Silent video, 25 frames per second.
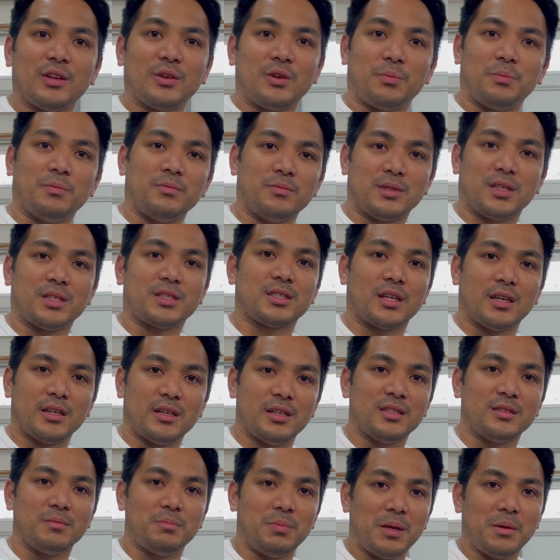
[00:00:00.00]
the sun
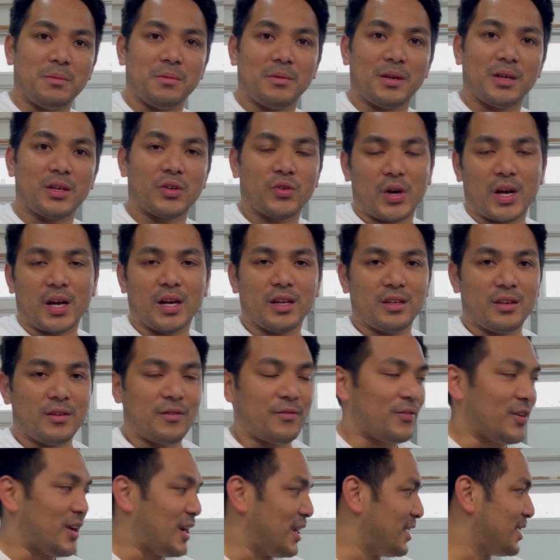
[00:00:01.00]
is beaming right at
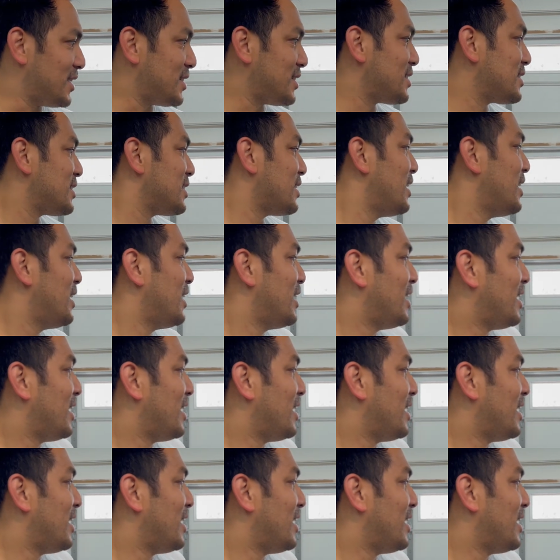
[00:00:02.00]
your face,